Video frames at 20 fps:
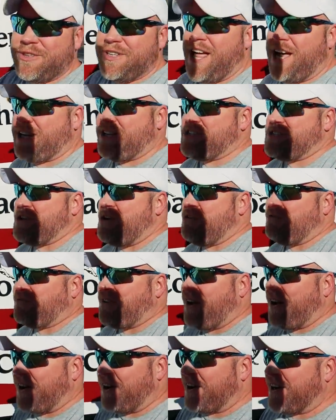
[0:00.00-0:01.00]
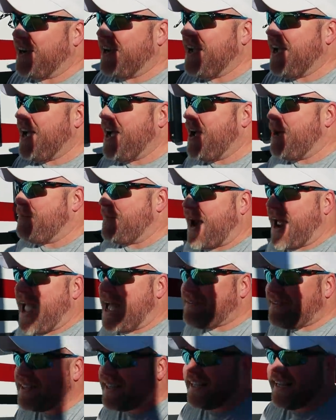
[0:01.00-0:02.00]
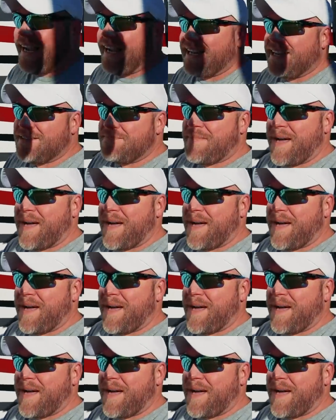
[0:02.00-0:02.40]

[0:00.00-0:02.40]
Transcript: luck so far, but I have a lead.